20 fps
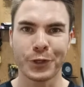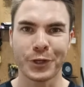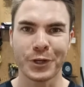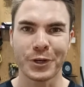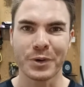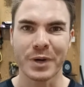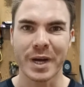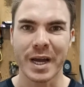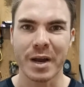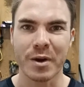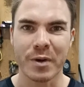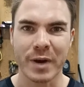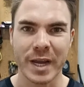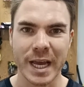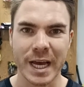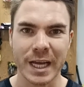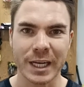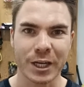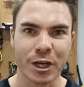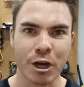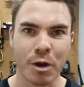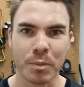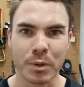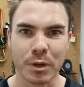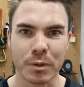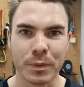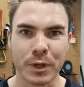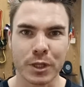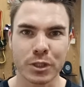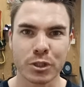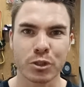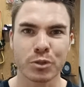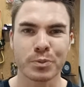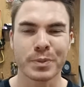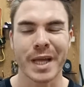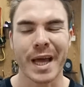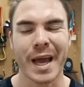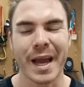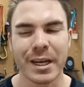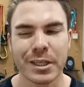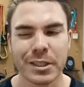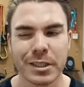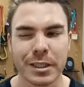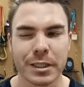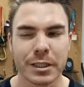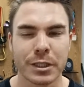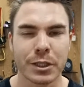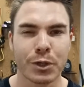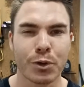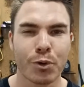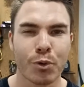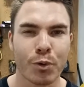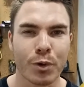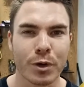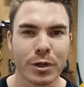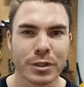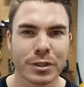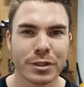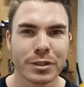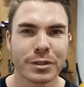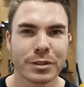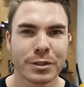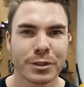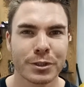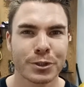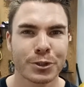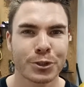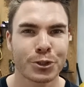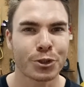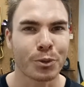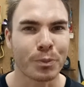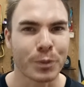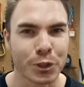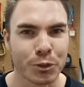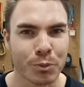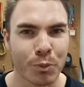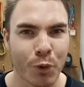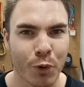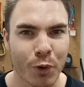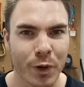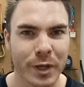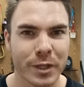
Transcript: area and a couple of muscles, but actually the core is so much more.